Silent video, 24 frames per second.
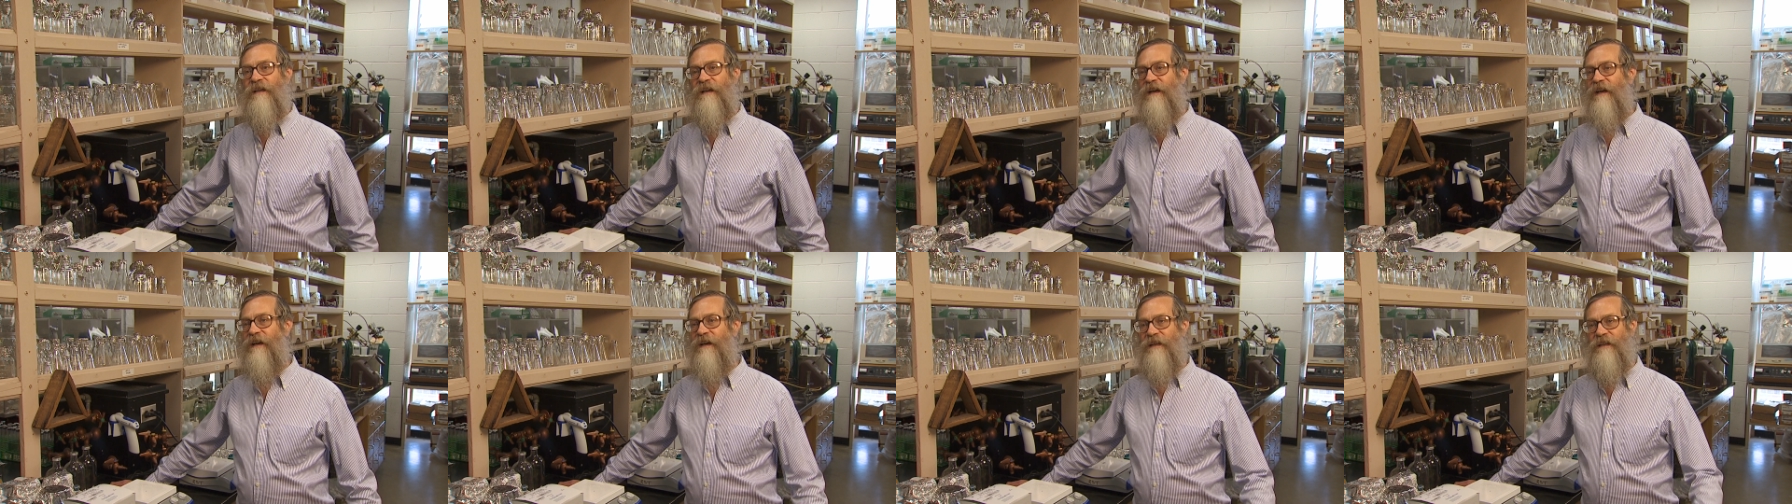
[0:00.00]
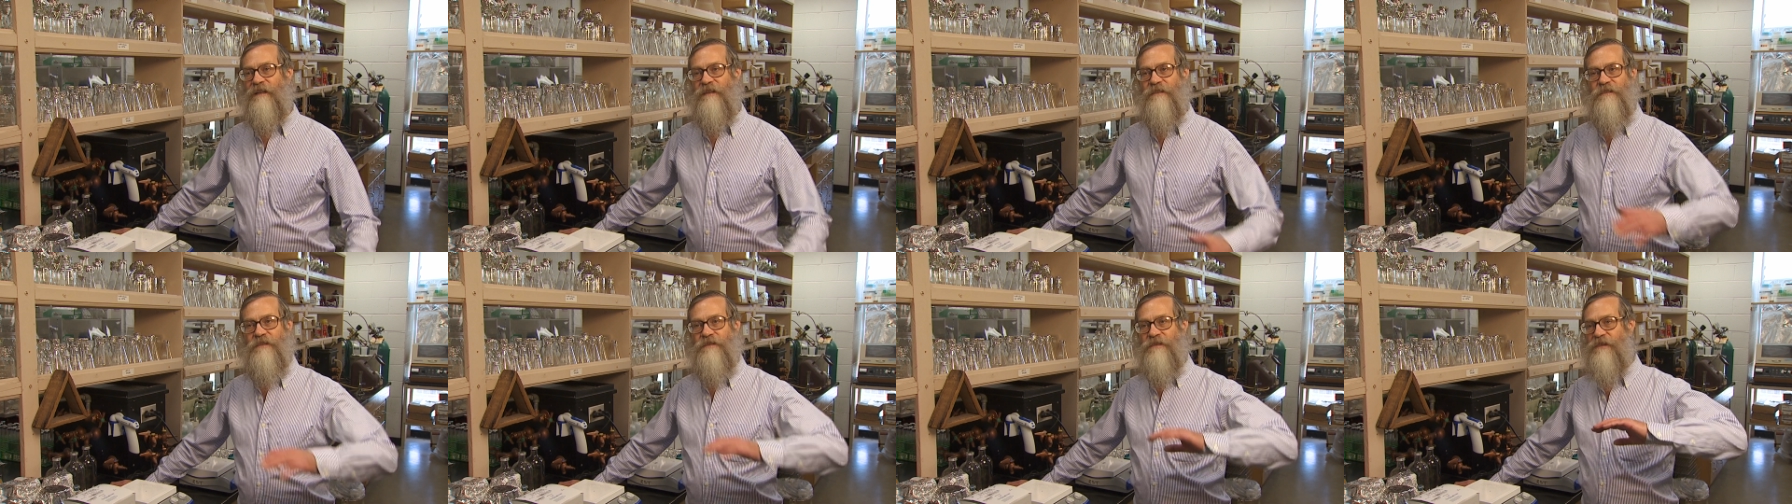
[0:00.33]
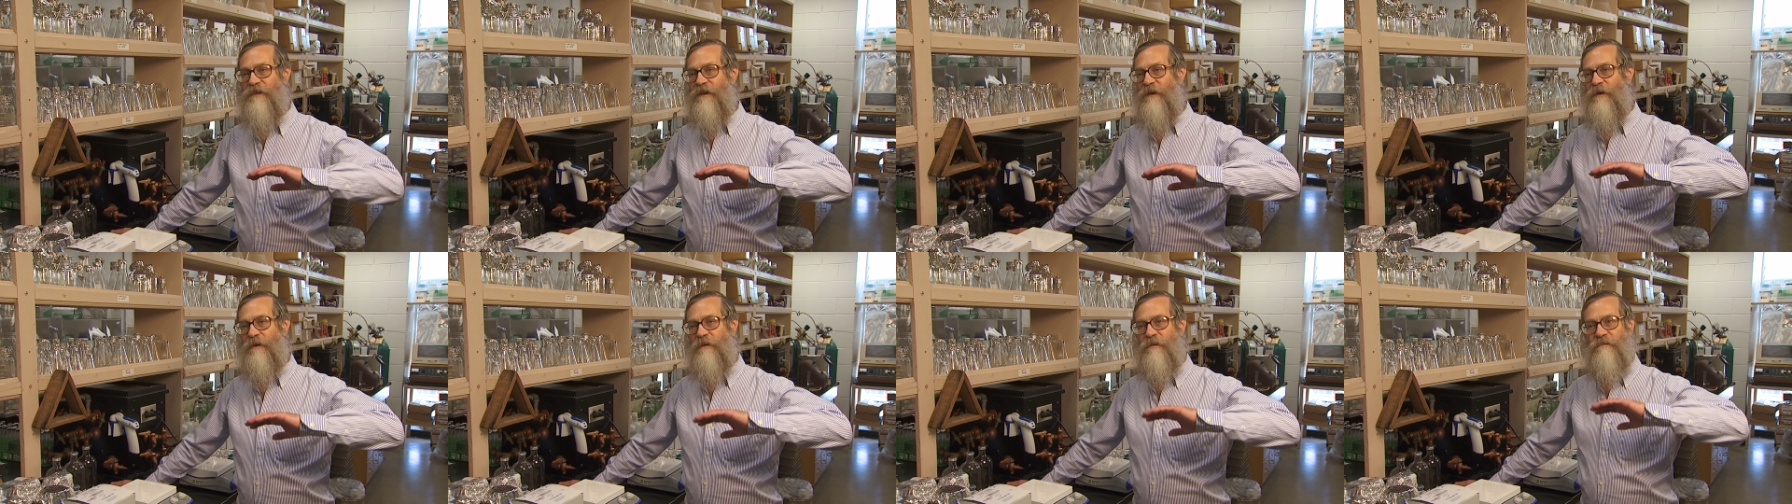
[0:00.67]
Uh,
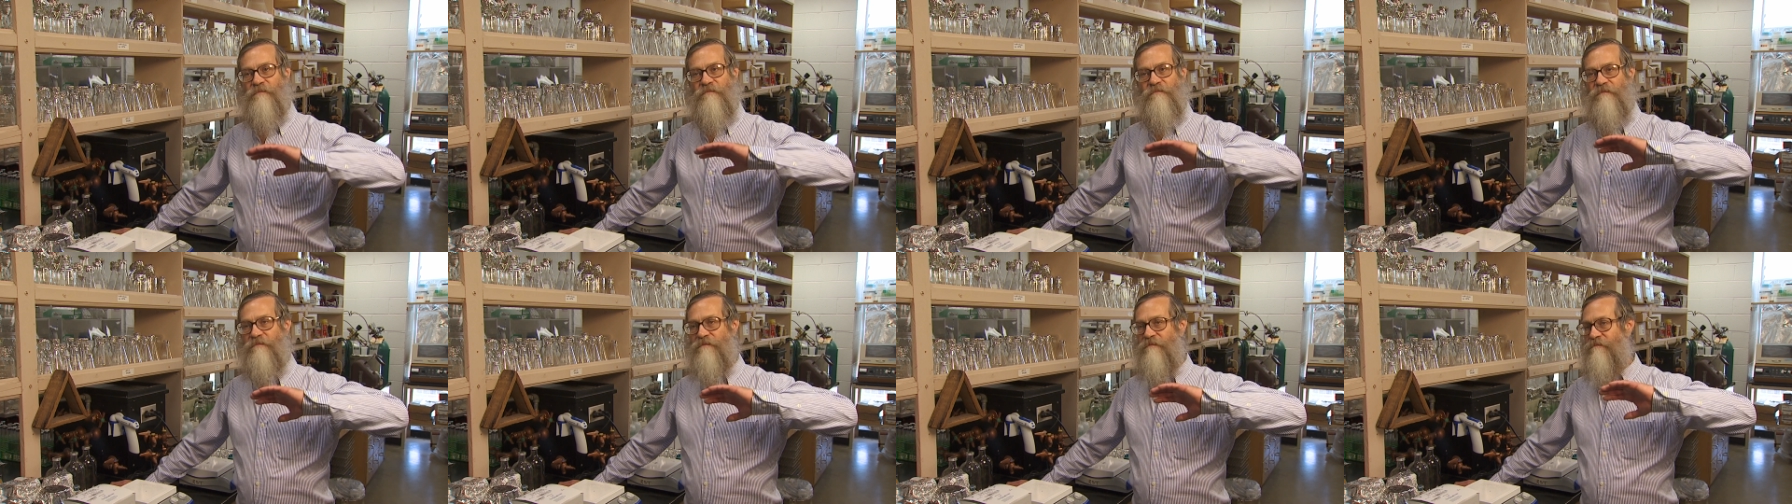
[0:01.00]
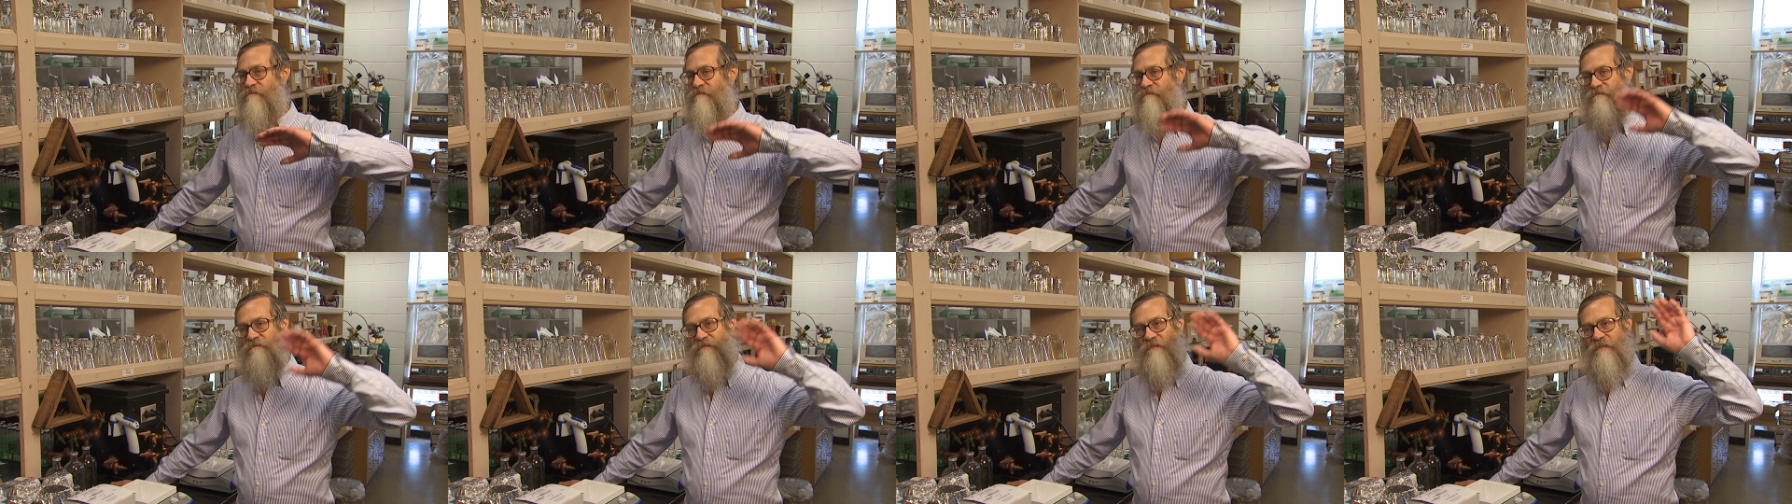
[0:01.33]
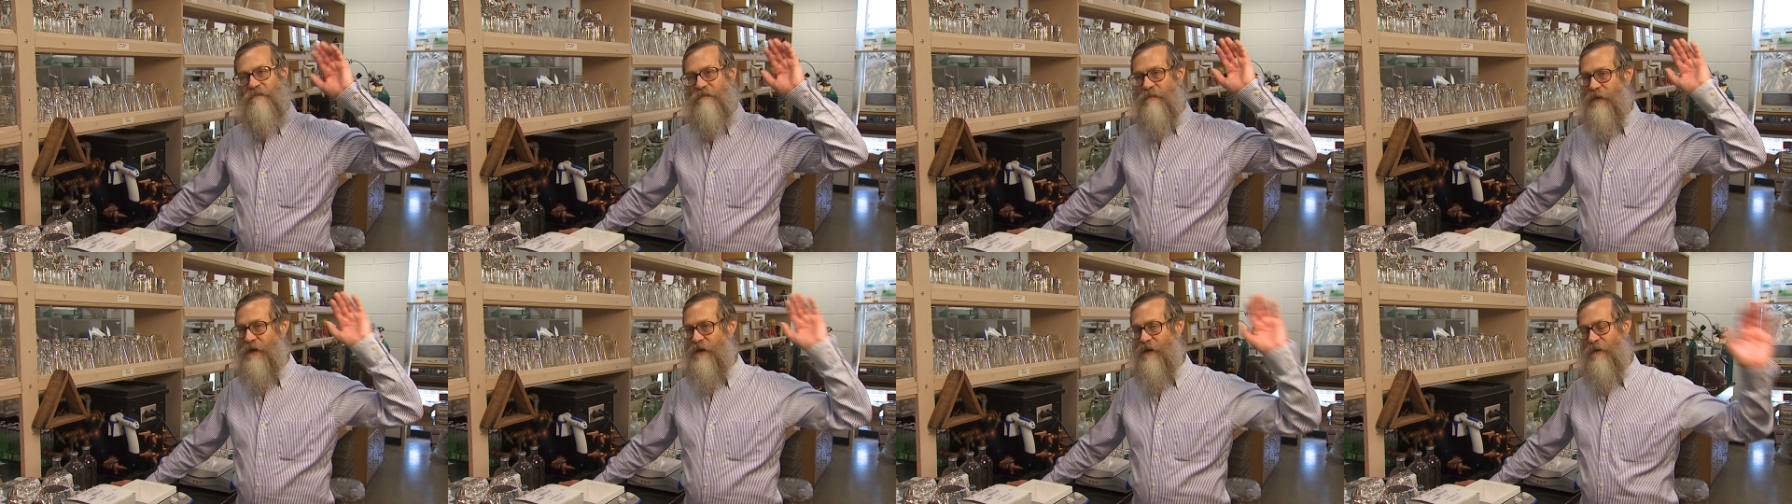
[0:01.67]
so
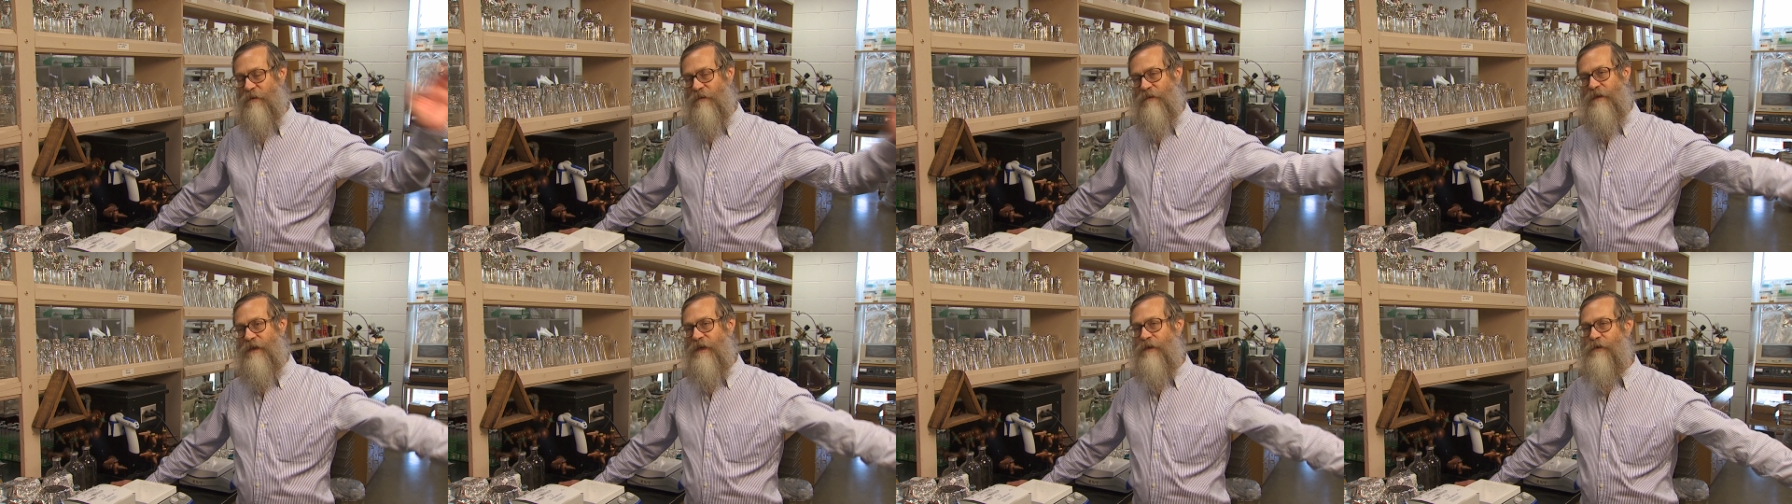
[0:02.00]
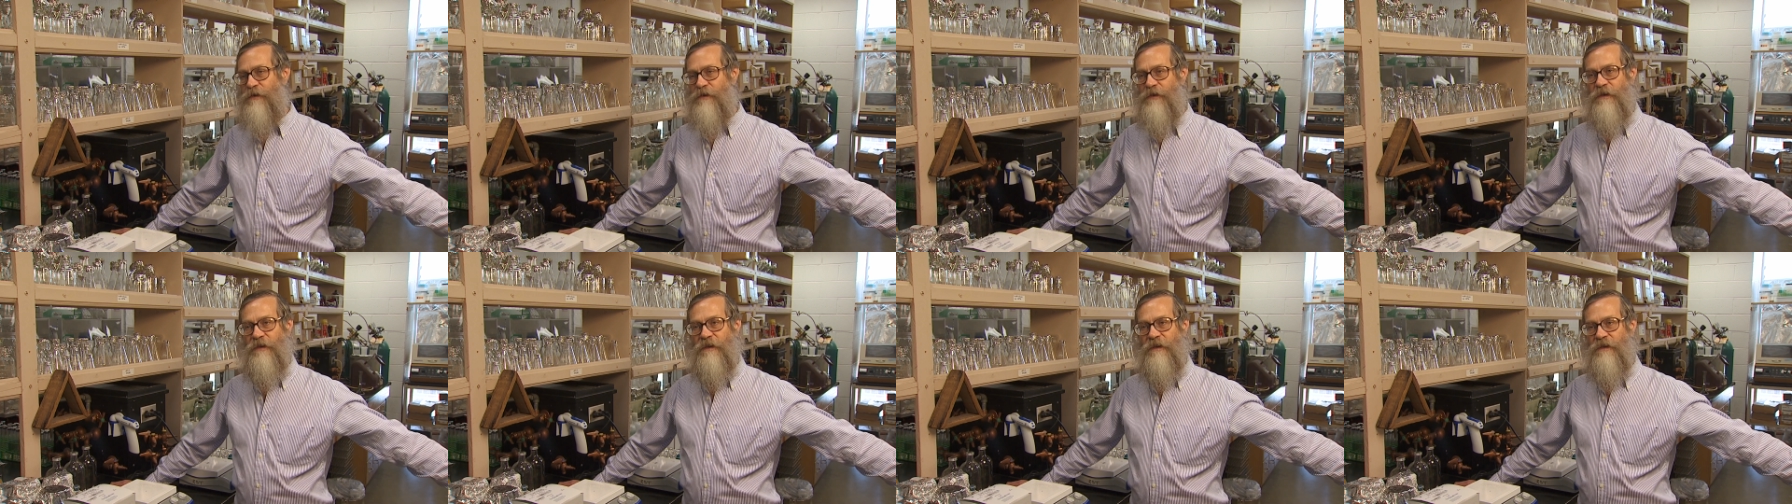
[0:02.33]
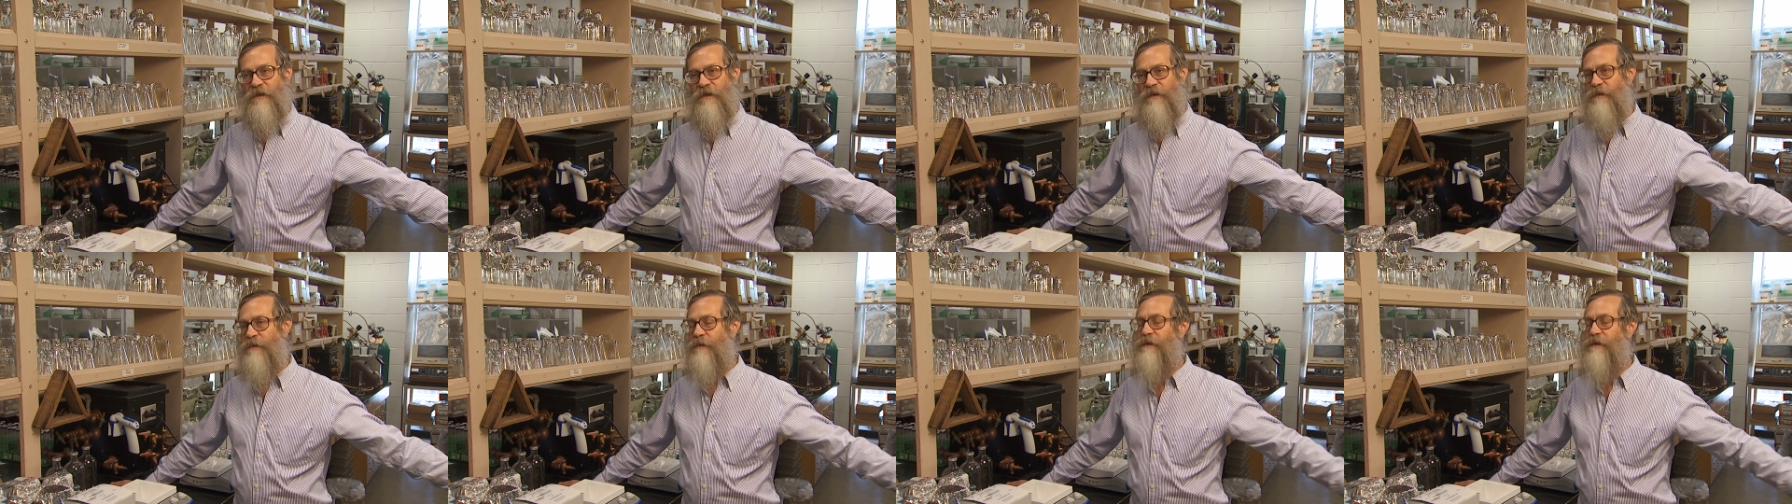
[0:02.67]
we don't need sugars,